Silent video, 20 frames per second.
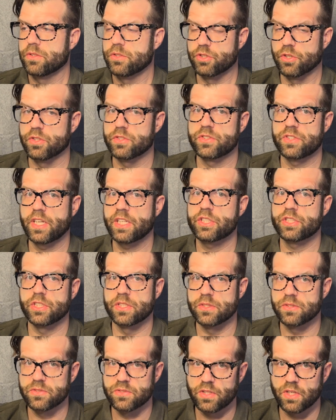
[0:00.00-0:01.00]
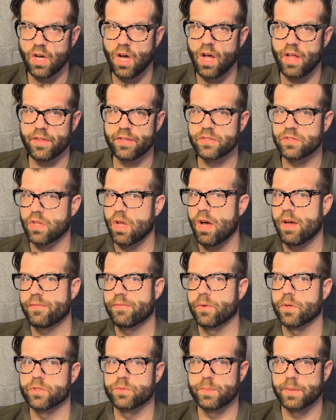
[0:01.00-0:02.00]
jurisdictions and all these law
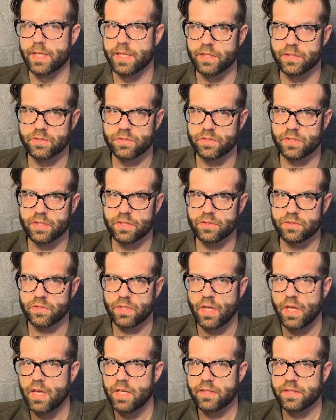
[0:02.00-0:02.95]
enforcement agencies